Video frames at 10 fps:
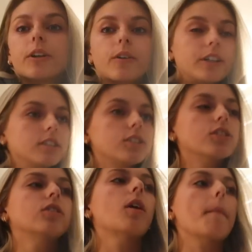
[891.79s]
We are going
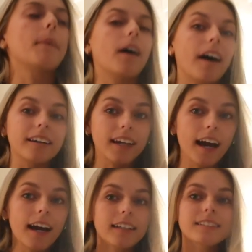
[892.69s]
to
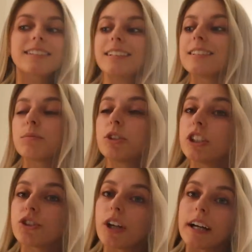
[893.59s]
podcast, eat some
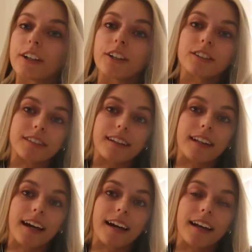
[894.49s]
cheese and crackers, and
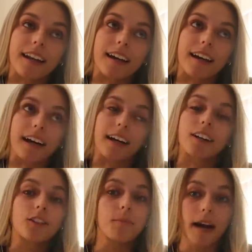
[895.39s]
then I
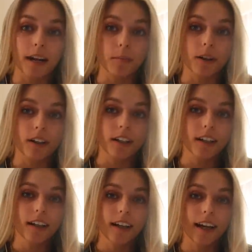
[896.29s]
got a new MacBook.
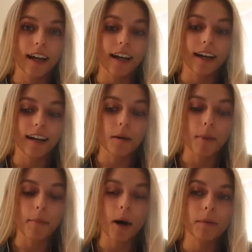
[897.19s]
and
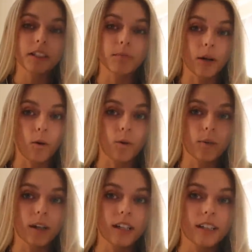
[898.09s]
my mom needs my old
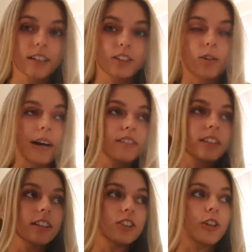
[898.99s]
one, so I have
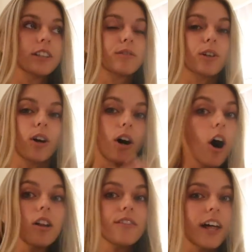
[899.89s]
to transfer
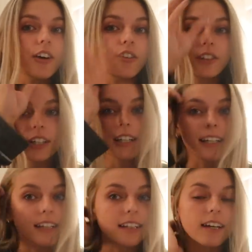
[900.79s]
all of that over
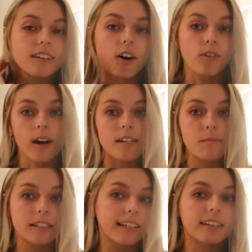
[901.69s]
and get that all ready
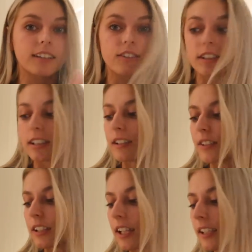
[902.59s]
because I literally leave
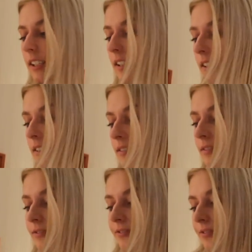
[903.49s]
in like
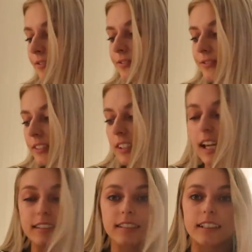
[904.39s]

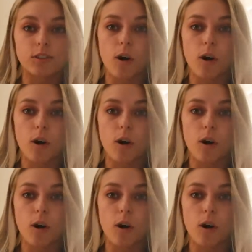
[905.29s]
less than